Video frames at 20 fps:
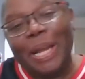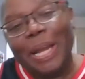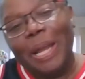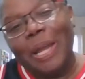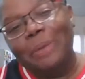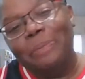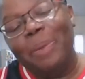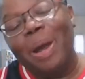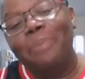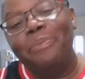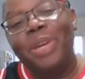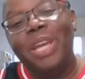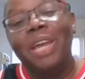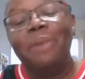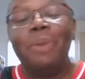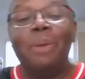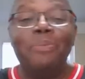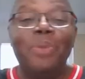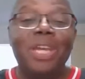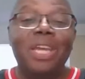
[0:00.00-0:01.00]
All right, my bad,
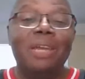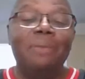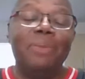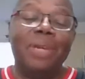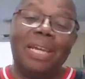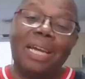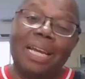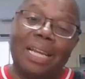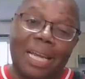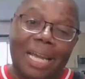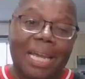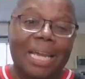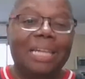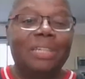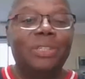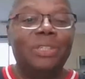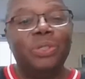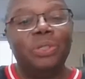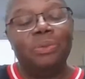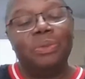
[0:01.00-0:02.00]
man. I had
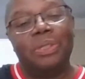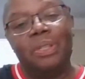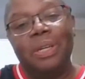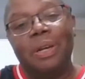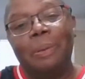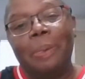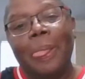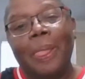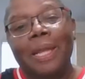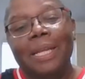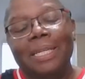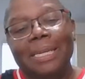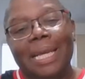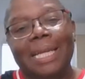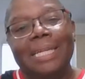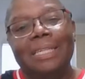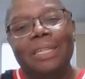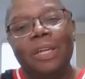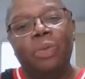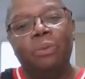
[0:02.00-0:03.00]
to do some stuff. I
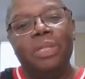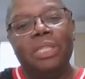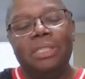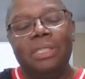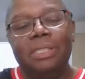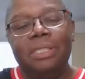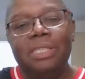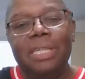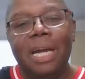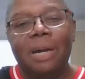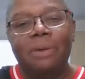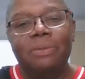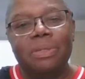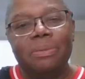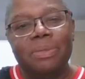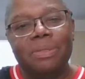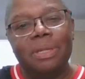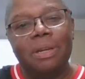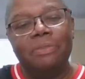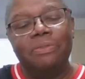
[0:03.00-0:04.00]
had to help Lisa D out with
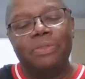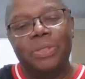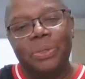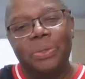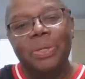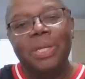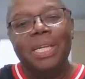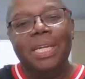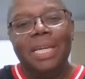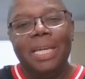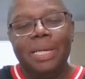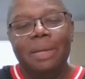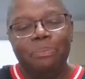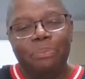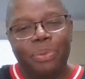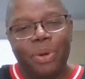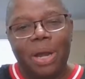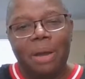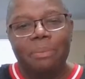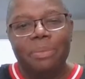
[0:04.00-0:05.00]
some stuff too, and
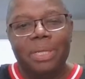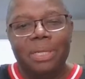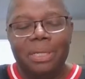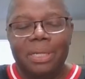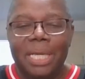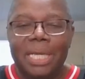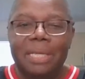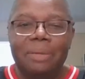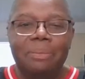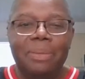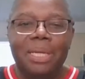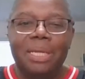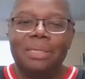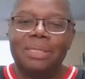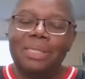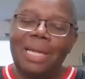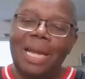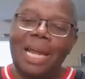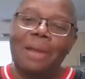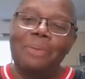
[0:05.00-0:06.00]
brought me late, man.
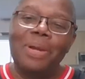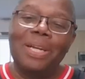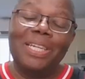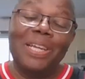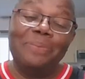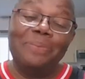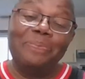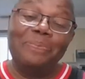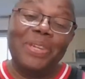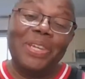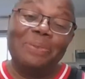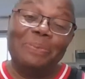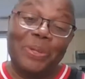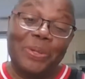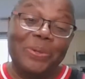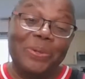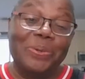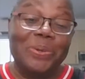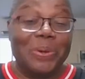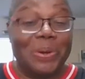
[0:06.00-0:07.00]
Sorry about that, man.
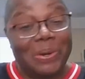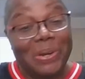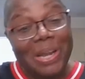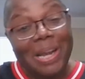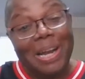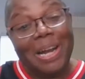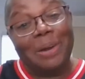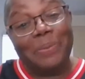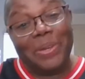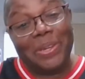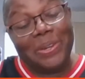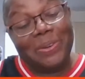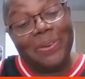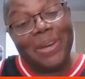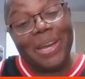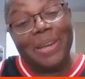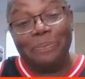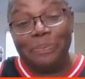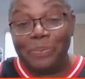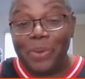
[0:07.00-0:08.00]
But you know, I'm here,
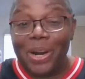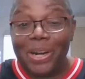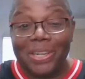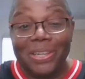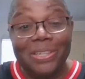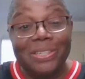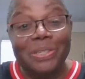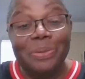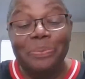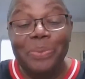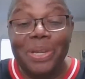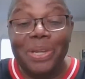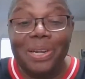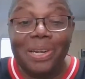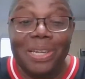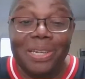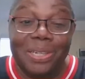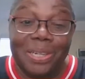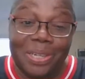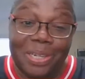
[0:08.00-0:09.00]
right? Markel said better
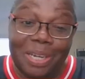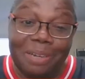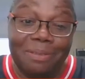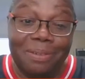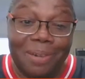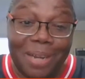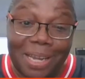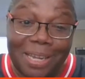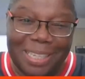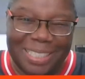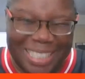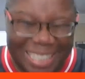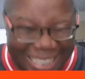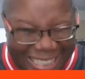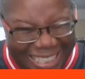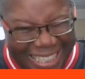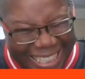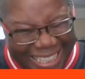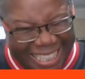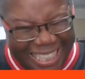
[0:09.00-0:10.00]
late than never, right?
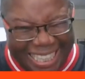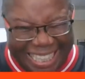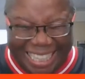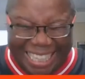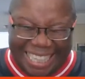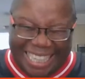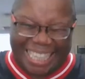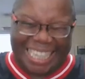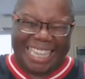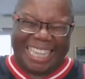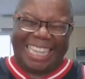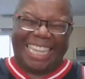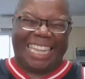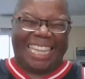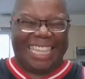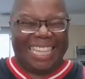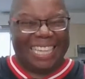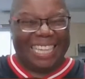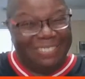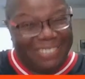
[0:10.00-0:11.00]

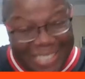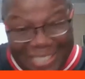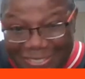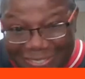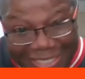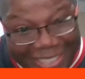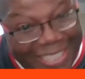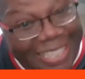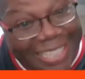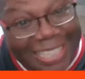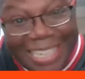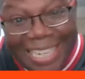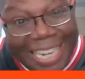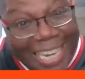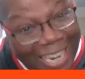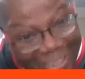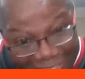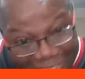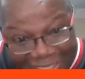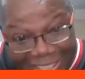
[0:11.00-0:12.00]
I'm here, man.
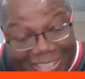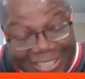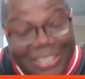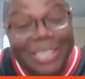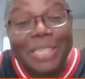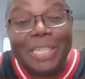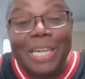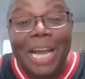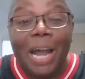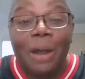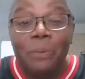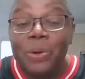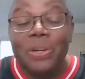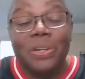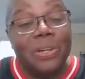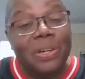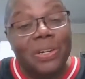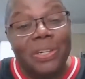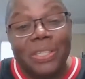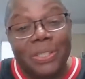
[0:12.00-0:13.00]
I'm here. I
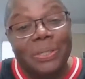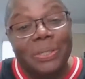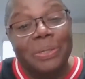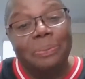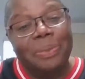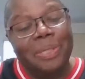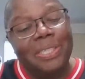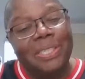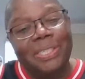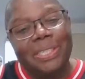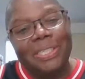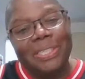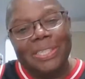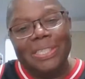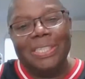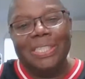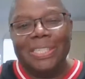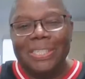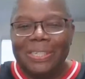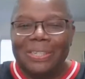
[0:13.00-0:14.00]
wasn't gonna do it, but Lisa, you
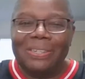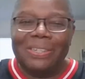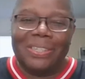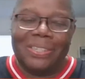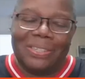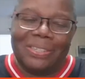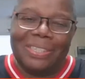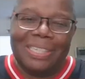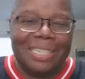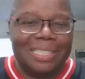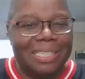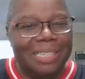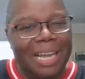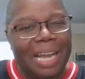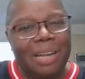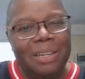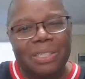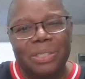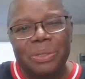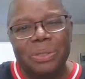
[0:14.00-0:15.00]
need to go and do it. I said,
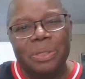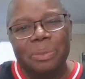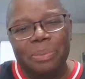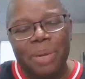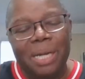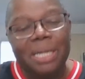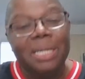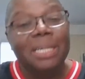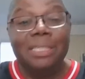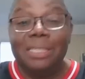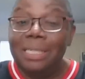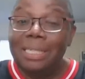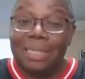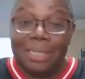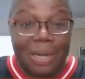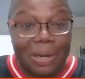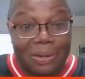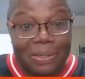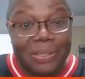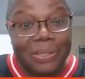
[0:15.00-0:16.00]
I'll do it tomorrow. She said,
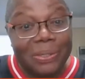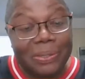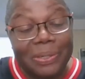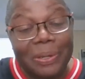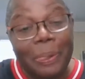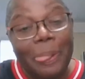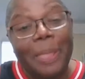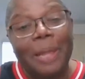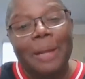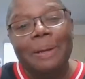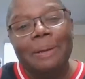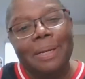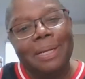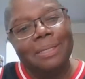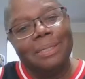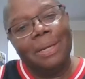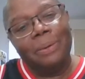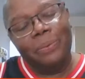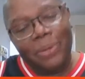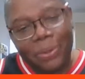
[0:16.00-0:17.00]
go and do it.
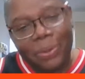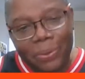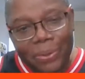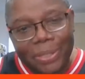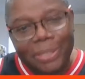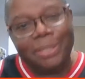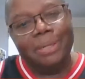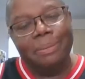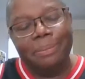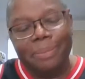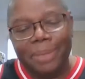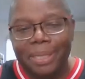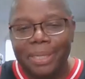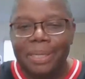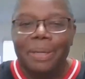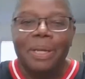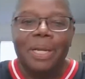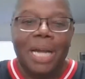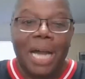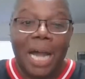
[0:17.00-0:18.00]
So I went on and did it, man.
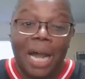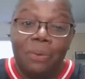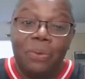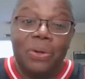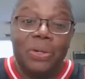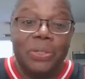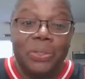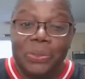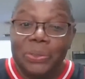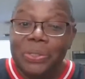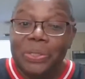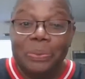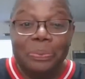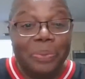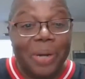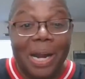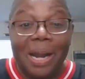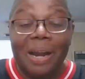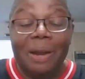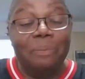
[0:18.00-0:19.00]
I want to do it
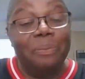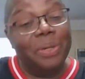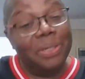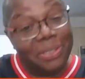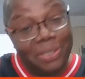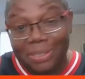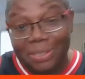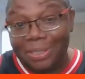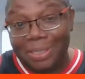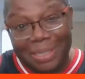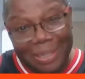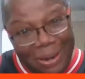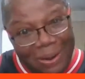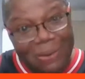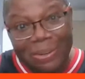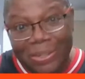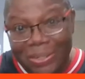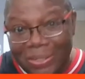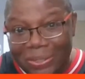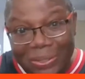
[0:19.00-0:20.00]
tomorrow, but she said,
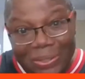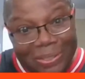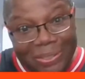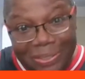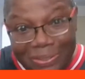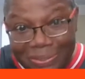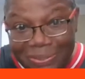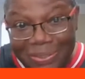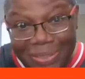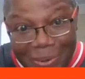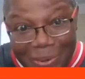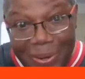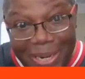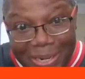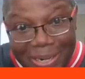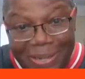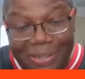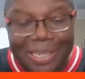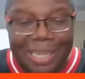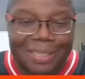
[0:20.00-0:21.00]
go and do it. They
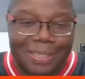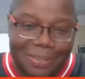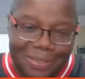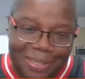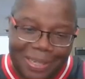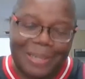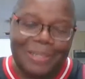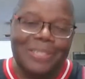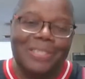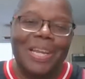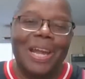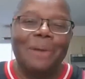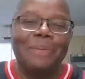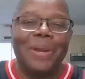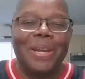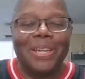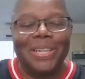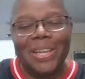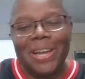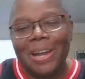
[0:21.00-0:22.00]
waiting on you. I said, okay. Sorry
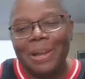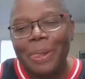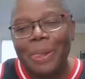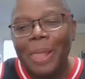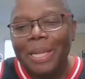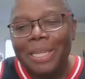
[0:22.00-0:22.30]
about that, y'all.